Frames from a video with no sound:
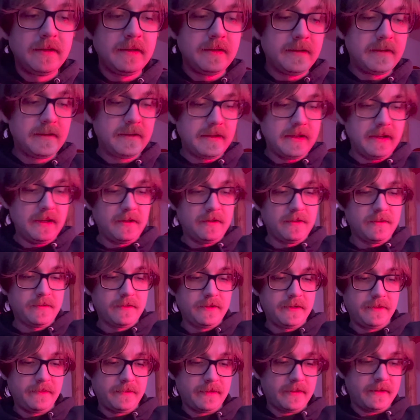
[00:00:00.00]
Ain't going
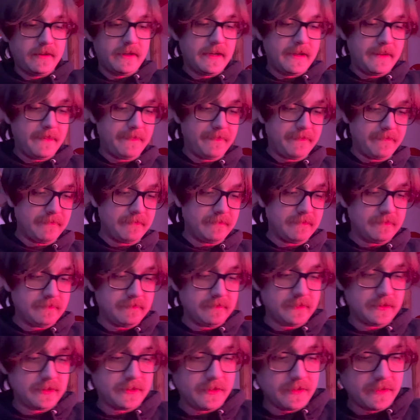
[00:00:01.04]
anywhere, right?
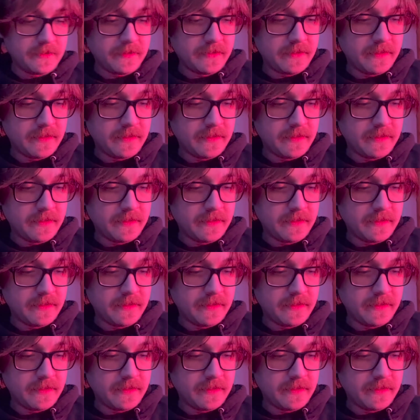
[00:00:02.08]
So,